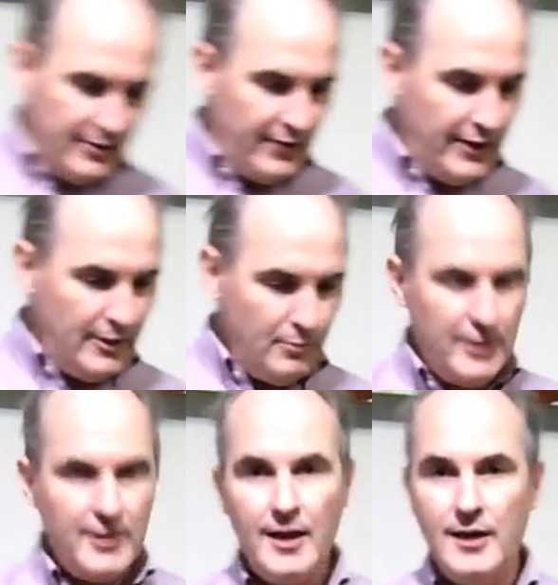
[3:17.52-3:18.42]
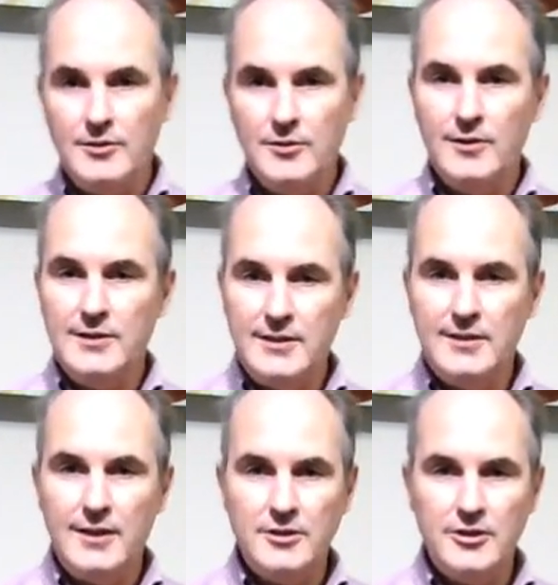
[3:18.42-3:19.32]
if anybody can't do this, it
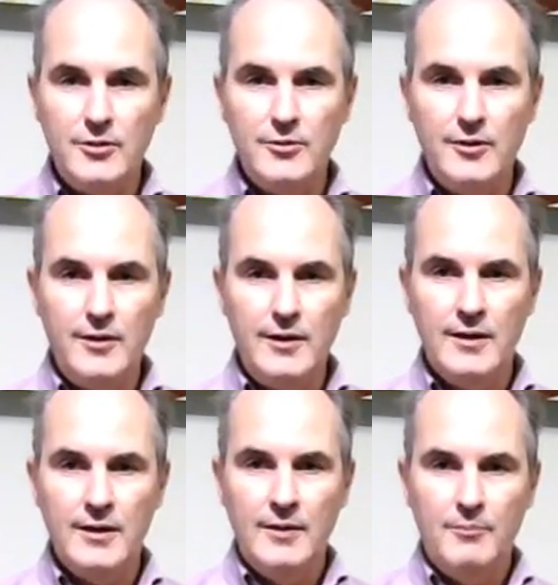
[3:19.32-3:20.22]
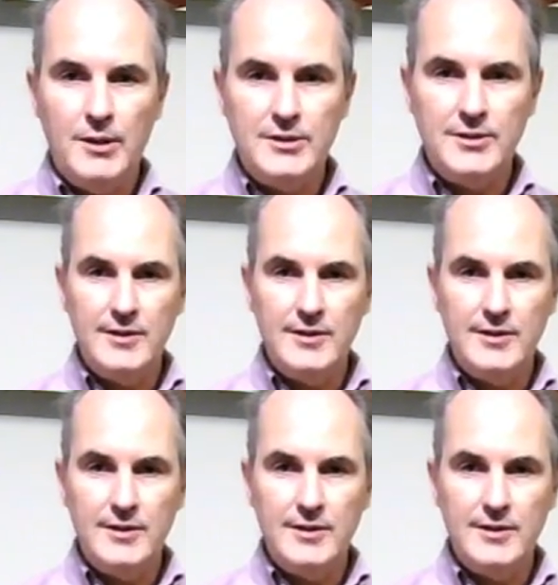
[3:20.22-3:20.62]
does show that the muscle